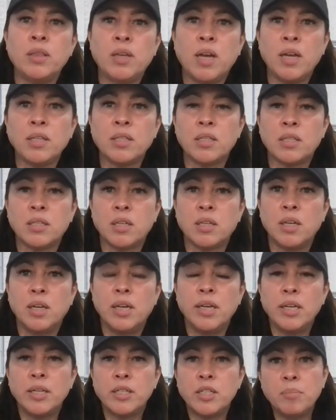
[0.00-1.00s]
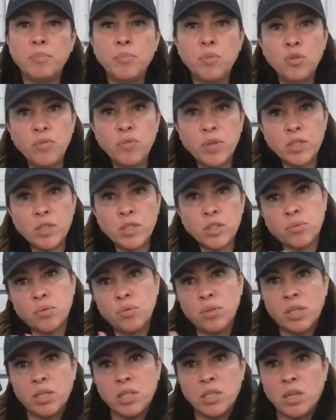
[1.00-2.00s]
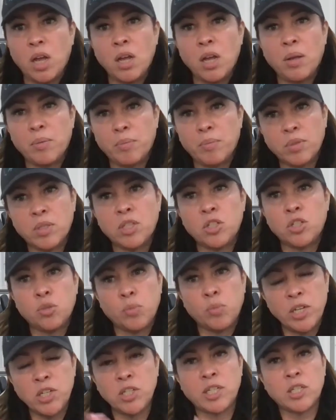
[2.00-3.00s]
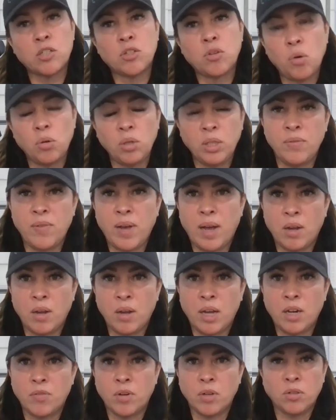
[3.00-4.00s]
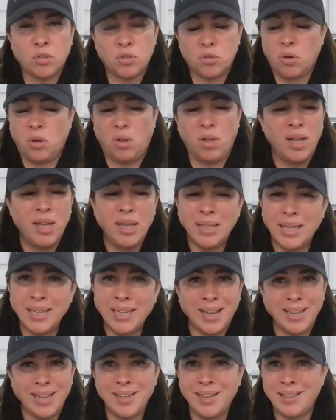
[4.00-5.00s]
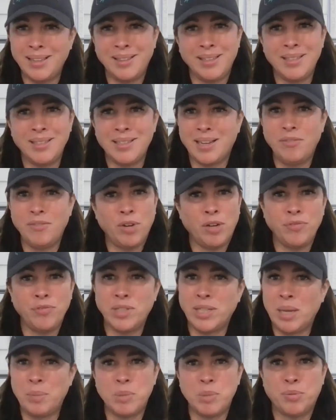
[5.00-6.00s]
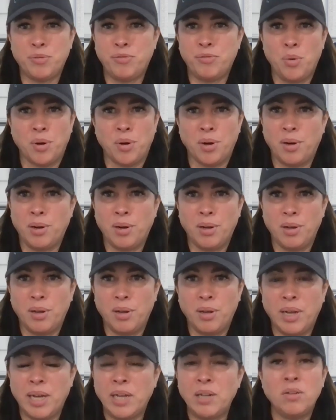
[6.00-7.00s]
thoughts to move us through this situation that's totally out of our control. Like I got this. I've reffed games before. I